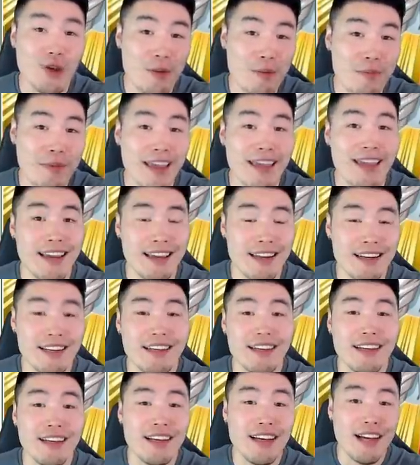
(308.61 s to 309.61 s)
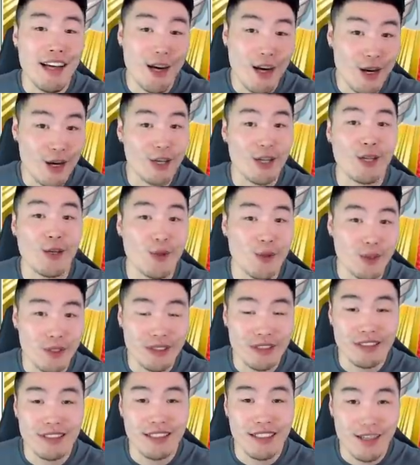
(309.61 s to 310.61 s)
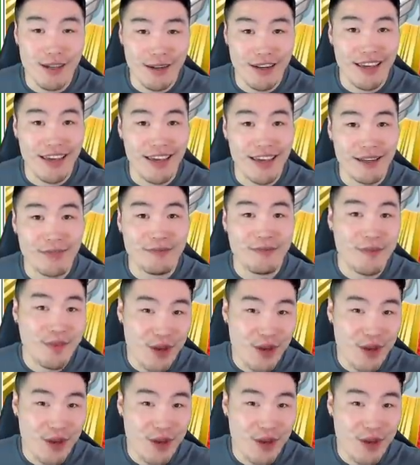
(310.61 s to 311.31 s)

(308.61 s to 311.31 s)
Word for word: main Hercule, okay?